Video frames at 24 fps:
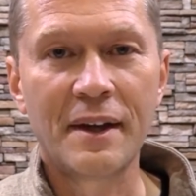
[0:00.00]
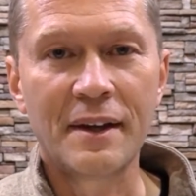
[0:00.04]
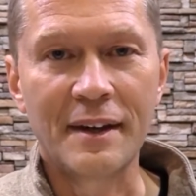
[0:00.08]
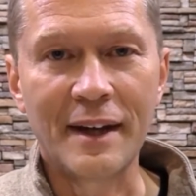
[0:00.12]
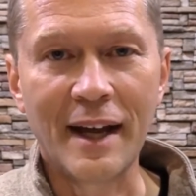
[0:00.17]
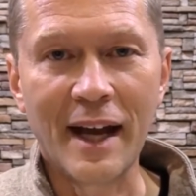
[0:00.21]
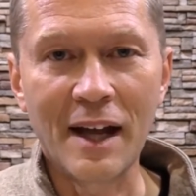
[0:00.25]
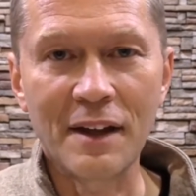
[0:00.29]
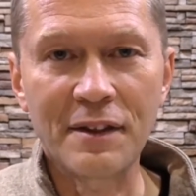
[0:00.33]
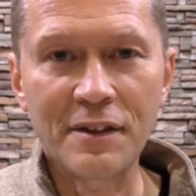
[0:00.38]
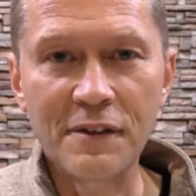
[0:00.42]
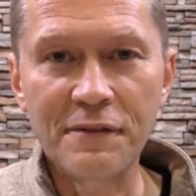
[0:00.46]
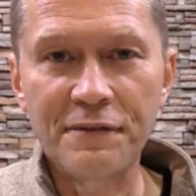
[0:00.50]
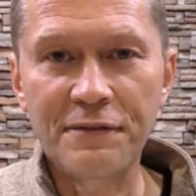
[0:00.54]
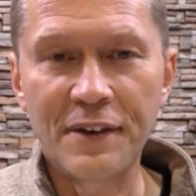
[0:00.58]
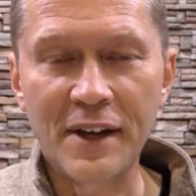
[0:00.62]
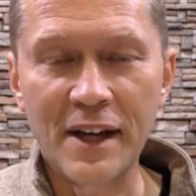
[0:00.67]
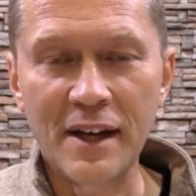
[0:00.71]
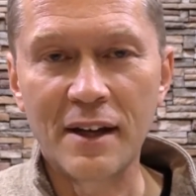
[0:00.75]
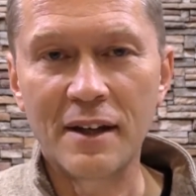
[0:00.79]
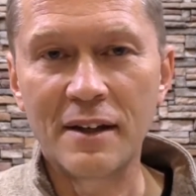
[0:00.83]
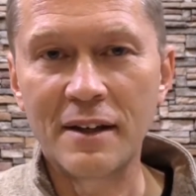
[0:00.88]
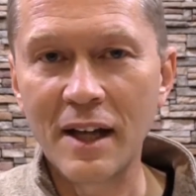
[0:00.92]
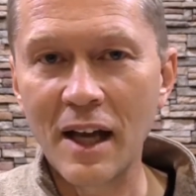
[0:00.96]
Not
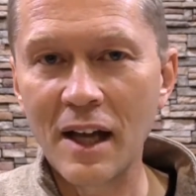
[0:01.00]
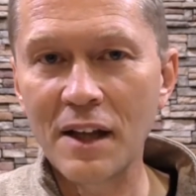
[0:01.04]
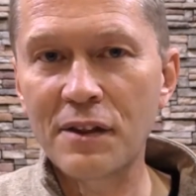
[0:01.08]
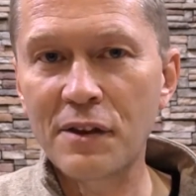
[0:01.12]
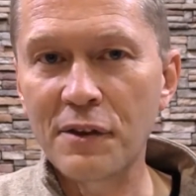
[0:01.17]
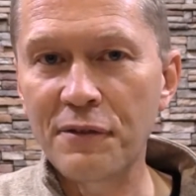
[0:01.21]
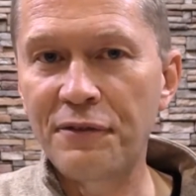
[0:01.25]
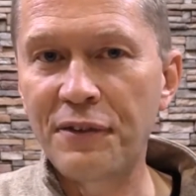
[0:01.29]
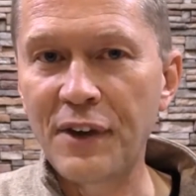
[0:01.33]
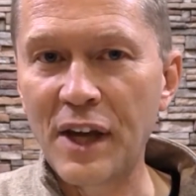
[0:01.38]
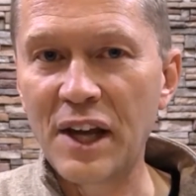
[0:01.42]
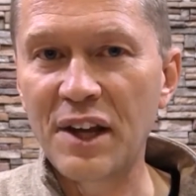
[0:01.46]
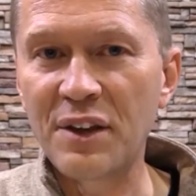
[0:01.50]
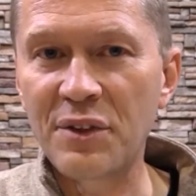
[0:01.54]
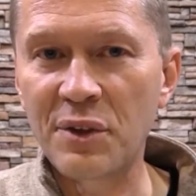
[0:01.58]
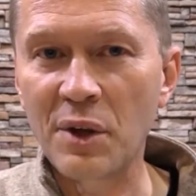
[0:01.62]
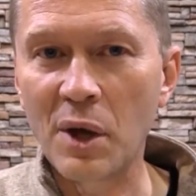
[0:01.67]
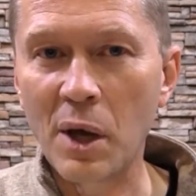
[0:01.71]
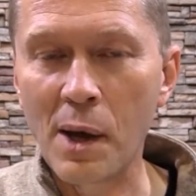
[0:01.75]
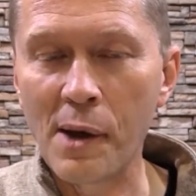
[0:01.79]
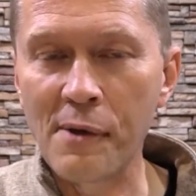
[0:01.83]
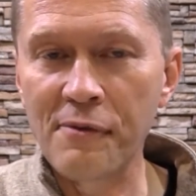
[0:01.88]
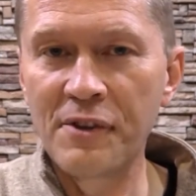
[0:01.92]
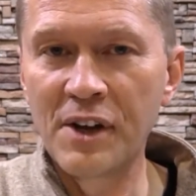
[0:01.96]
the faith
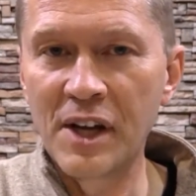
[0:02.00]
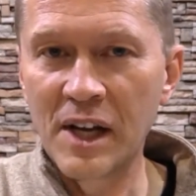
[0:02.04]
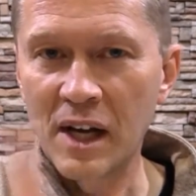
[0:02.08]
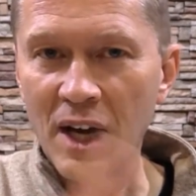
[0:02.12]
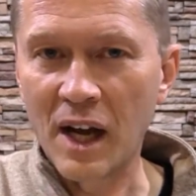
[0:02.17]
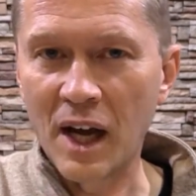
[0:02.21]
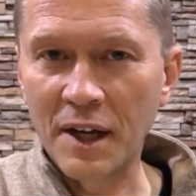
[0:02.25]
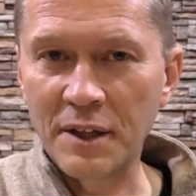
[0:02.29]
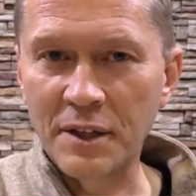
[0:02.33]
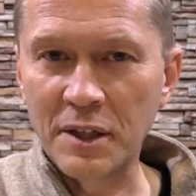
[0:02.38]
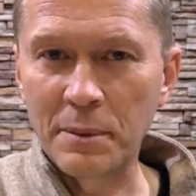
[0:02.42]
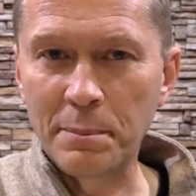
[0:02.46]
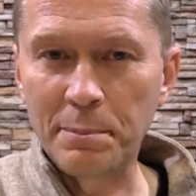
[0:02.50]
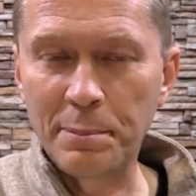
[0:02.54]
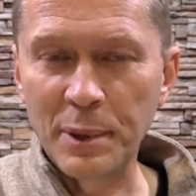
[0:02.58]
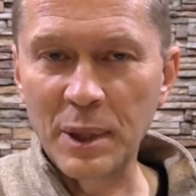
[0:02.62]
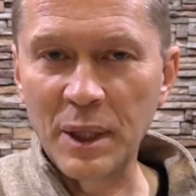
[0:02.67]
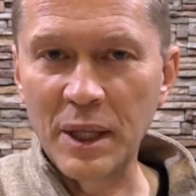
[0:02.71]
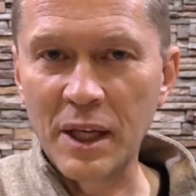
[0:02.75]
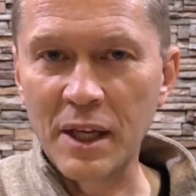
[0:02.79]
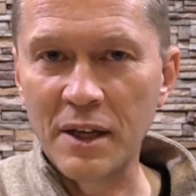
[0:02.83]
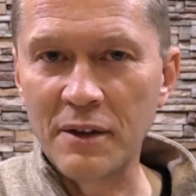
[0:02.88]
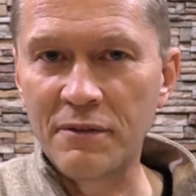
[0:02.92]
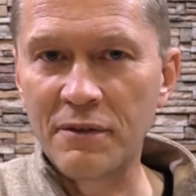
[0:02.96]
of, I didn't
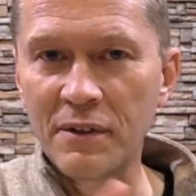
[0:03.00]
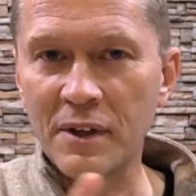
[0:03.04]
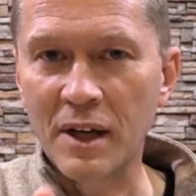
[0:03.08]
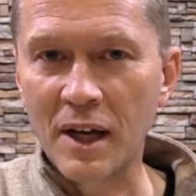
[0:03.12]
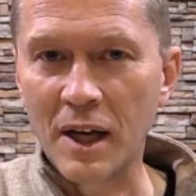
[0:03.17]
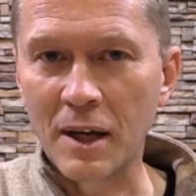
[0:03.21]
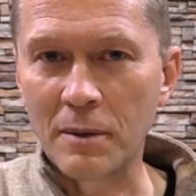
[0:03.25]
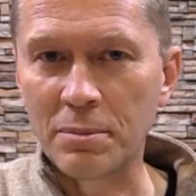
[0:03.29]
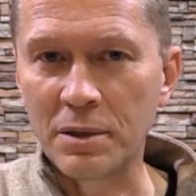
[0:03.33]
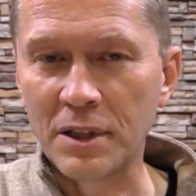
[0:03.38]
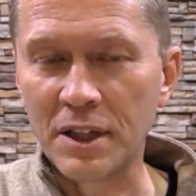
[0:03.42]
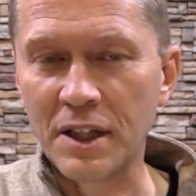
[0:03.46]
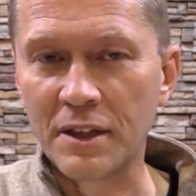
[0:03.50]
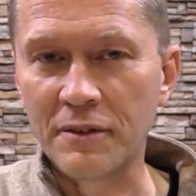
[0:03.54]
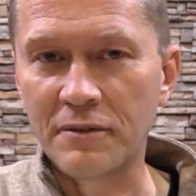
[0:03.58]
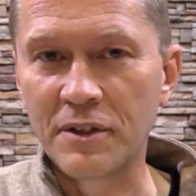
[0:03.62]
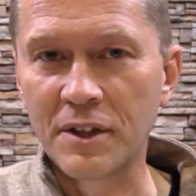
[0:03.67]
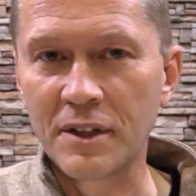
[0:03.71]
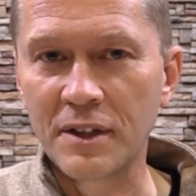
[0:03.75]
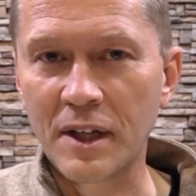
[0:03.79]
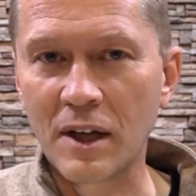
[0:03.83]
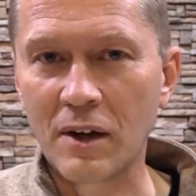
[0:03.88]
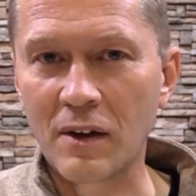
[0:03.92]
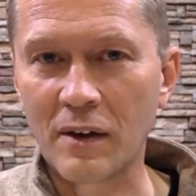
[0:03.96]
believe, I
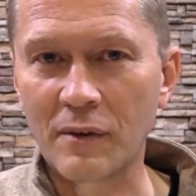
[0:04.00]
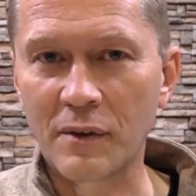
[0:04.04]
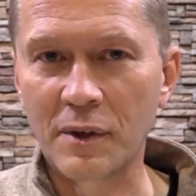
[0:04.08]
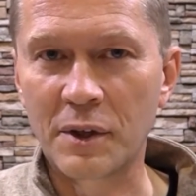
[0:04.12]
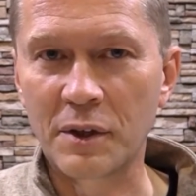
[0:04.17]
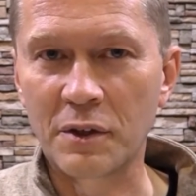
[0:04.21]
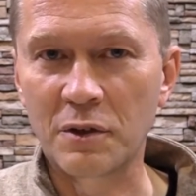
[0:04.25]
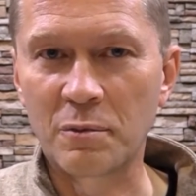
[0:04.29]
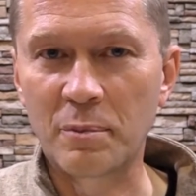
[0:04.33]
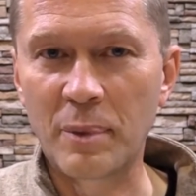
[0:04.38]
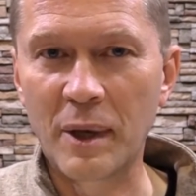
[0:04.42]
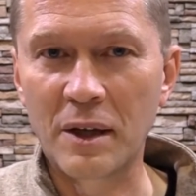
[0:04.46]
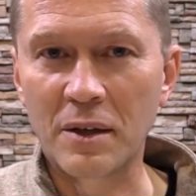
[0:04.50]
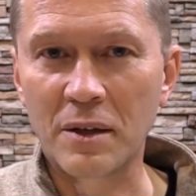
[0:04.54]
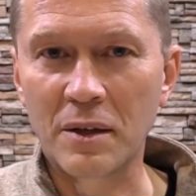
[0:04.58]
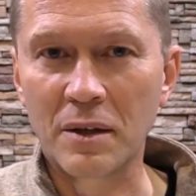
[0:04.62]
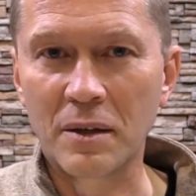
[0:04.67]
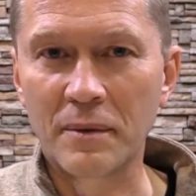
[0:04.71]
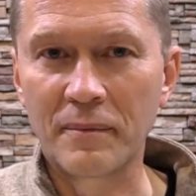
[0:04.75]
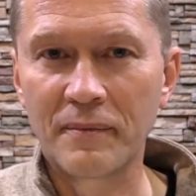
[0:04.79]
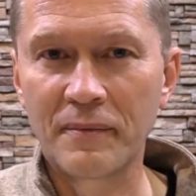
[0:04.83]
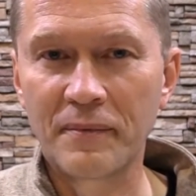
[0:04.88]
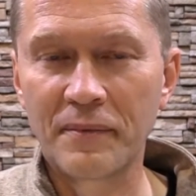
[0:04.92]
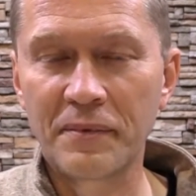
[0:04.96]
believed, now everything's
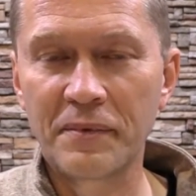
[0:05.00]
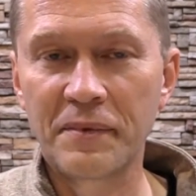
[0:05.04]
better.